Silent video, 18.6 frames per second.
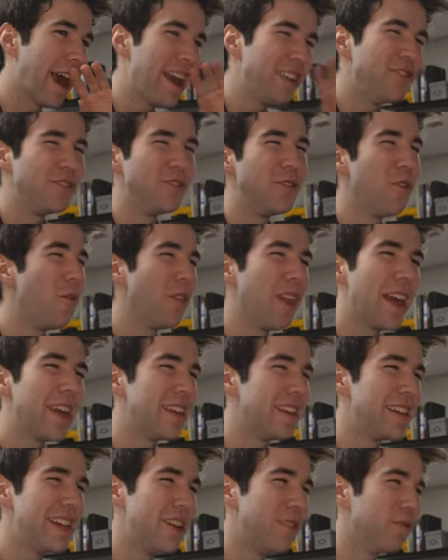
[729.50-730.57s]
I just don't
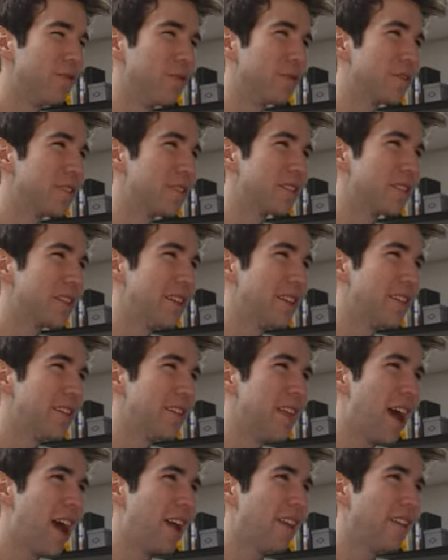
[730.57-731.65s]
like needles. It's
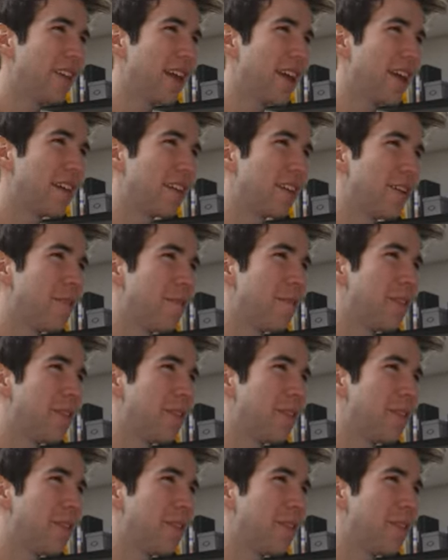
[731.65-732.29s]
not like,